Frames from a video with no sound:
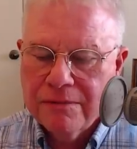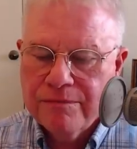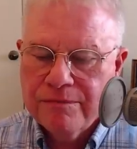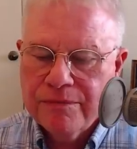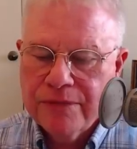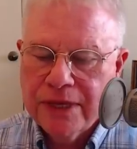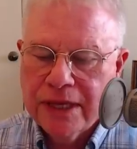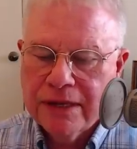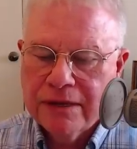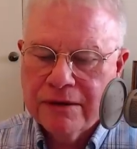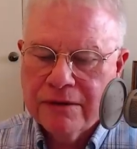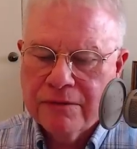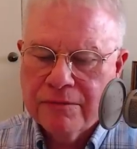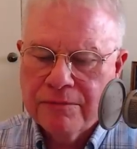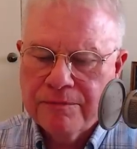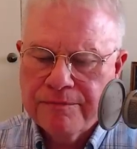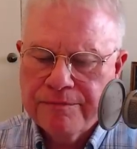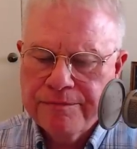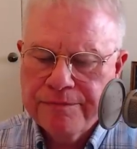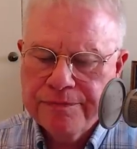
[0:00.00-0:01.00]
Now,
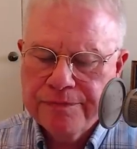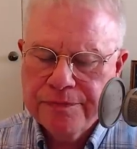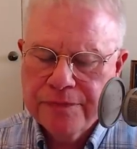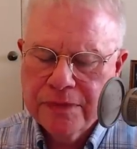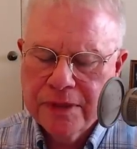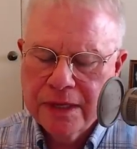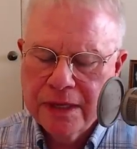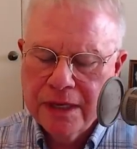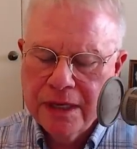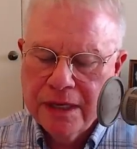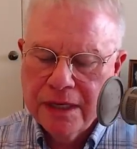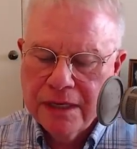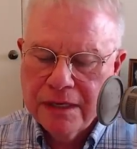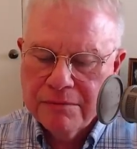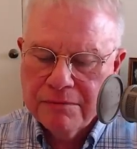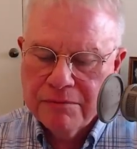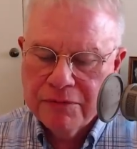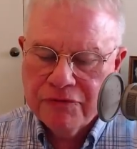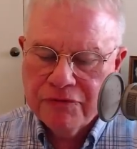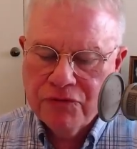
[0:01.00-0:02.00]

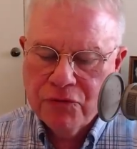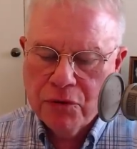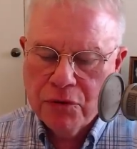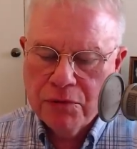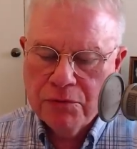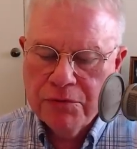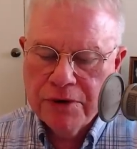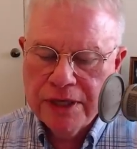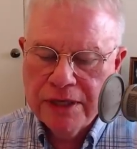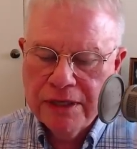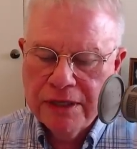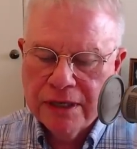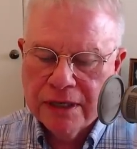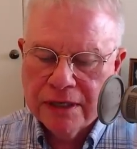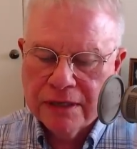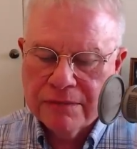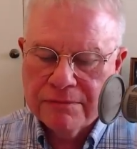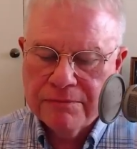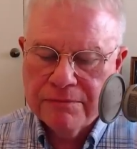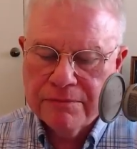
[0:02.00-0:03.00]
before we...
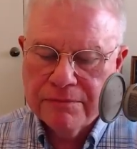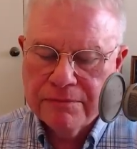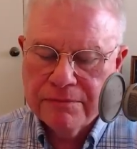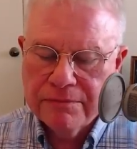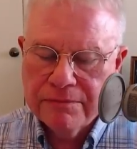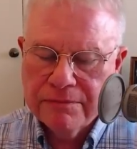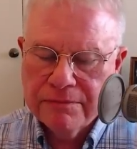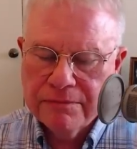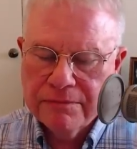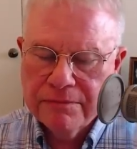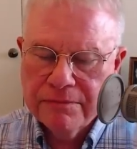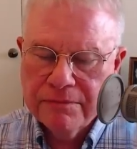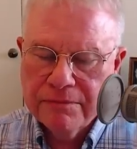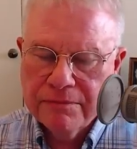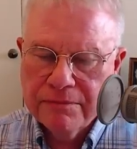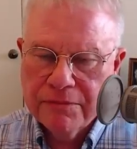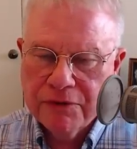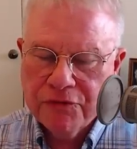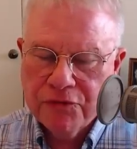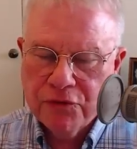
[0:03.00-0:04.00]
Uh,
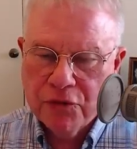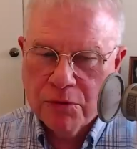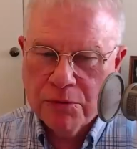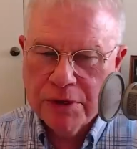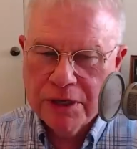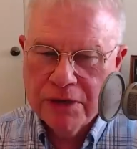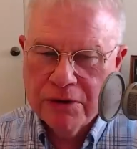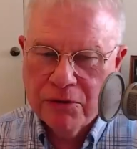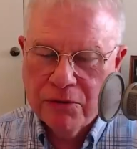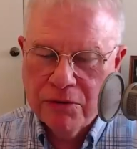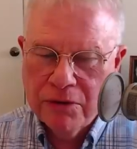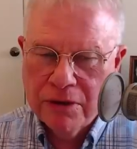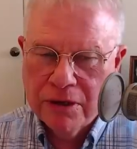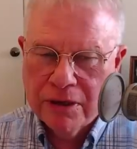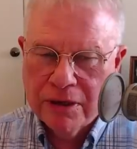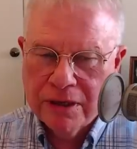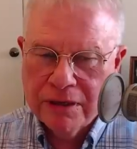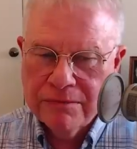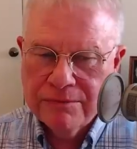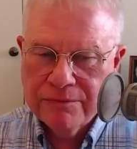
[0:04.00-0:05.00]
Before we go
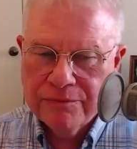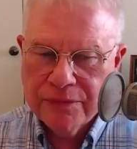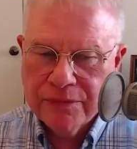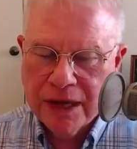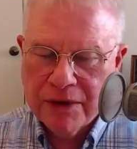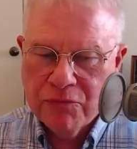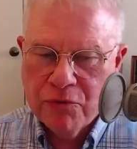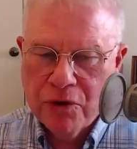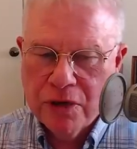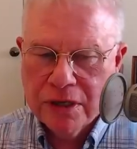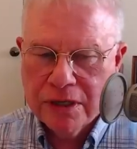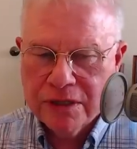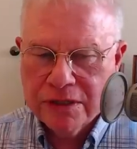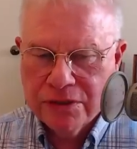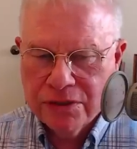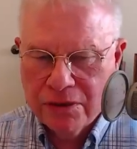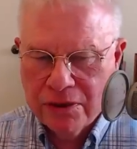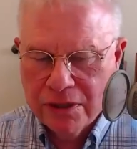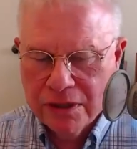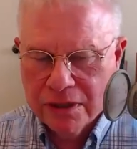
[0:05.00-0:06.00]
on, I want
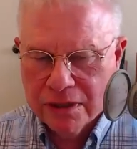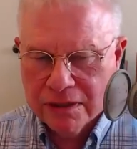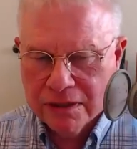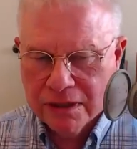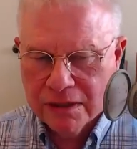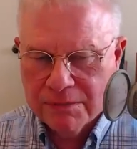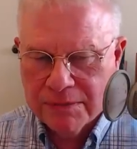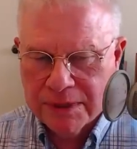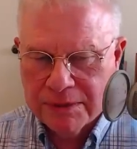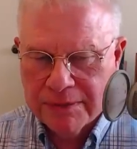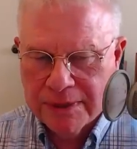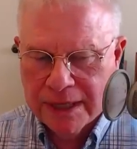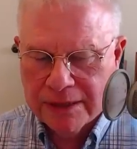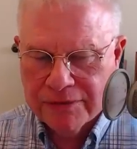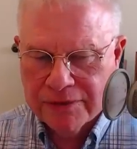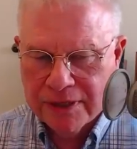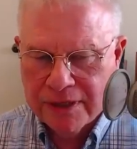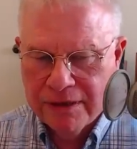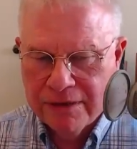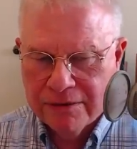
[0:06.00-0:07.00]
to talk a little bit about
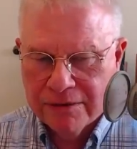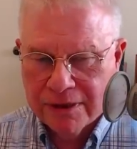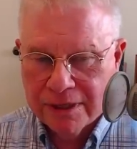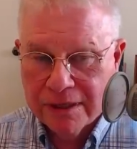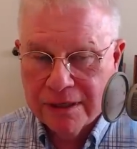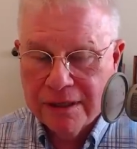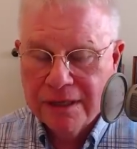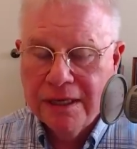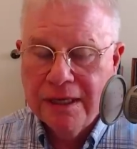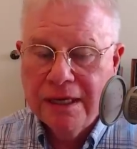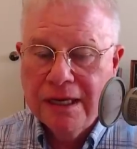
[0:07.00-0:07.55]
the hearing.